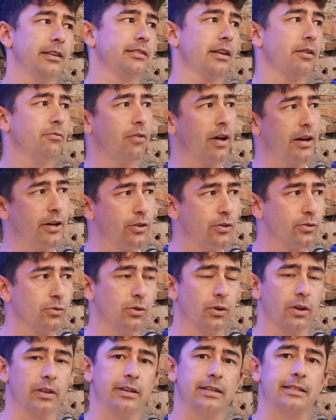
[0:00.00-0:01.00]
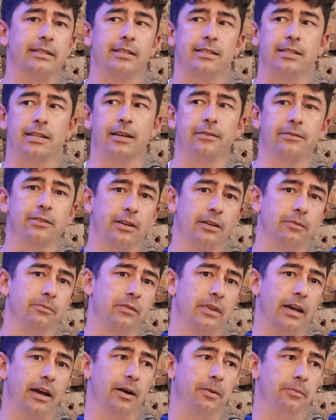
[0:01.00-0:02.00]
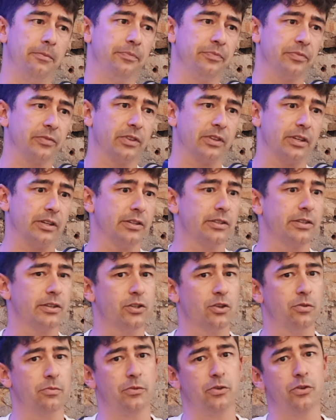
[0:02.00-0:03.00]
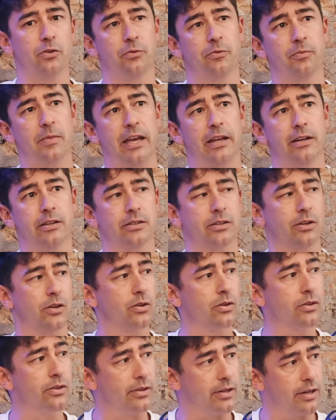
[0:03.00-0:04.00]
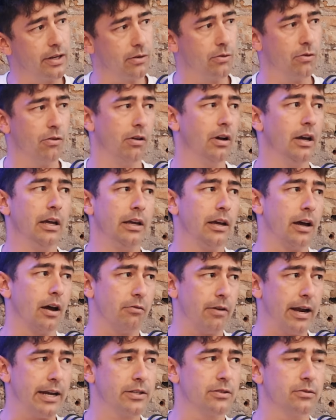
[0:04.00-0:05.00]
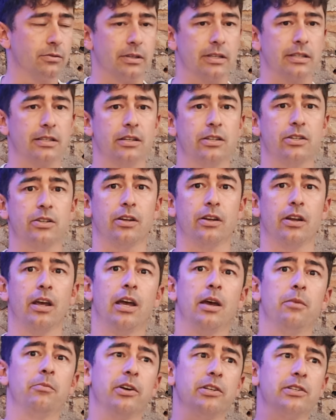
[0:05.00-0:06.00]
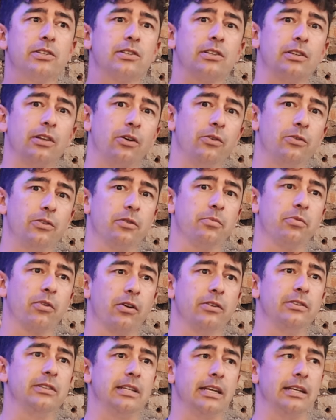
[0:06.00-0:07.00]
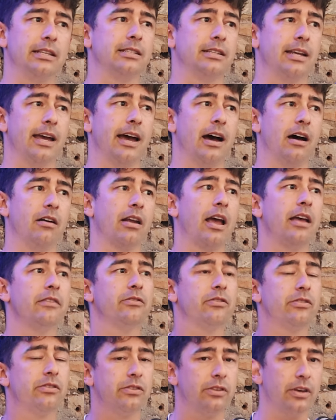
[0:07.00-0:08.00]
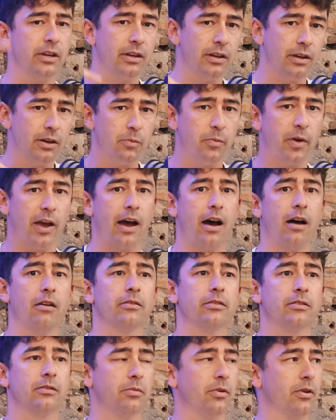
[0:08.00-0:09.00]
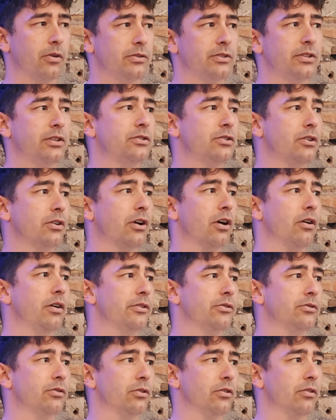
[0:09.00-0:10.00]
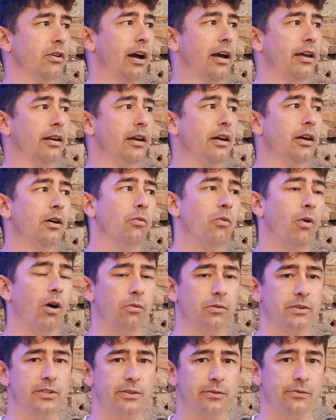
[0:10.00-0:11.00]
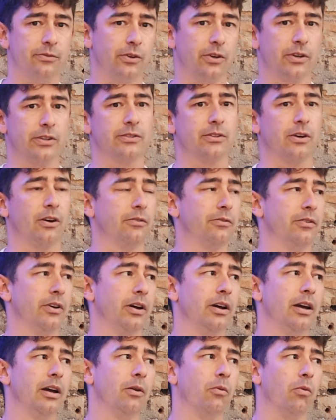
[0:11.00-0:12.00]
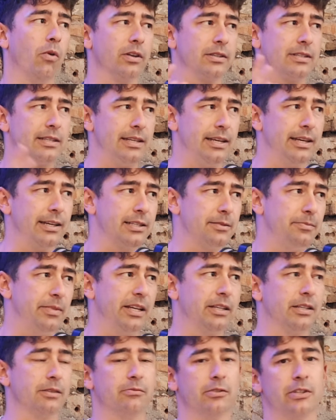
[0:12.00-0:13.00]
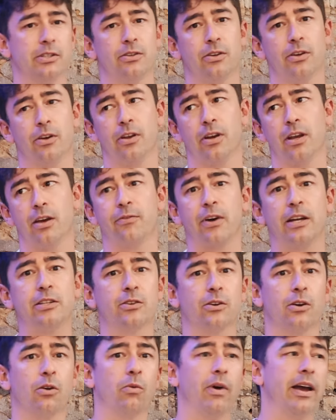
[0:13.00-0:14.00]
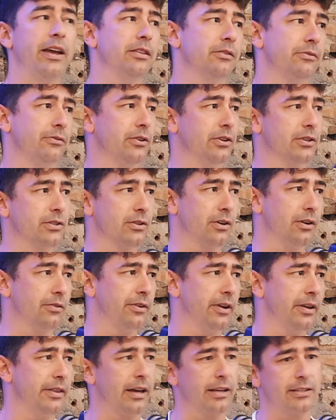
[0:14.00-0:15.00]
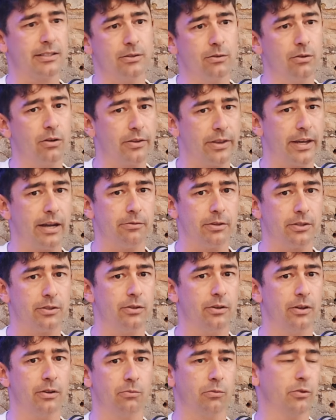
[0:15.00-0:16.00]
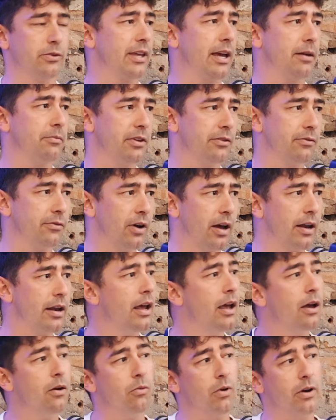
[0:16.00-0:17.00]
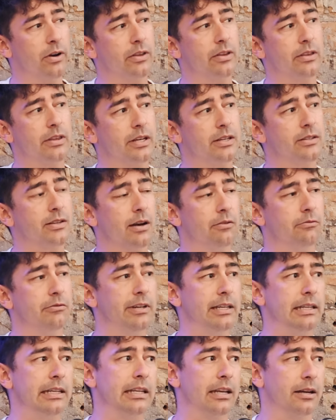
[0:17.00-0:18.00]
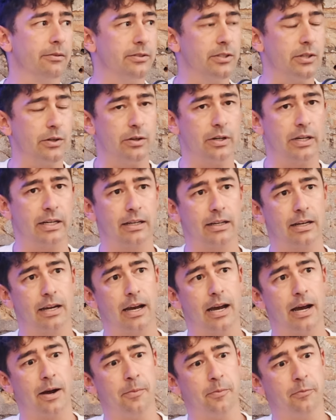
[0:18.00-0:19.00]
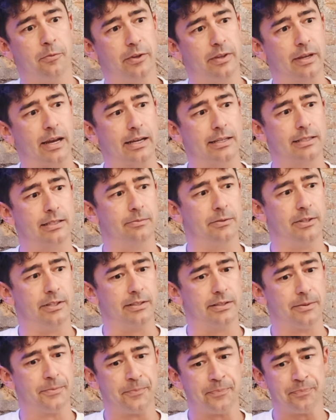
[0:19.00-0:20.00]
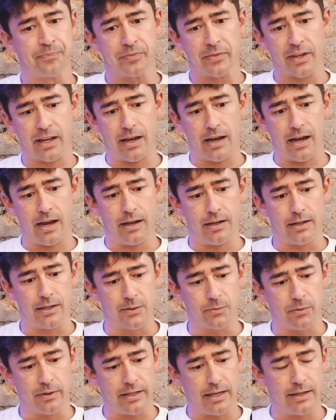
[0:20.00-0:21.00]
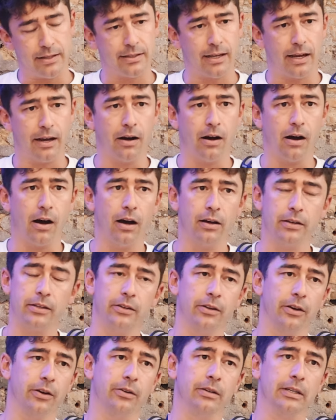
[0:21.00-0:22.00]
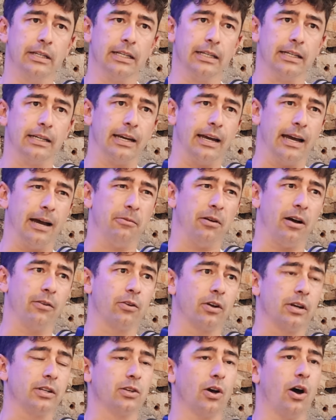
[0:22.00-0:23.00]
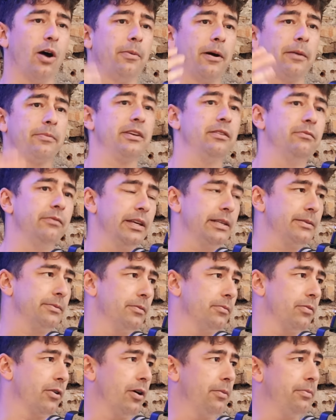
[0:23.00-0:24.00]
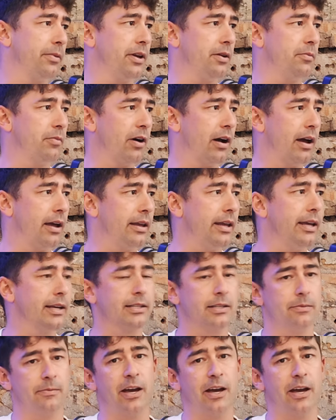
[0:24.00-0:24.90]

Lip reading: and running through all of this to see if the decision you've made is a good thing or a rational decision. But slow the process down and think about the process you're going through, right? What was the first offer? What's the expected return? If I took away the first offer and I still got that return, would that be fine? One of the things I really love doing with customers is when they say, I've got to top up the investment property by X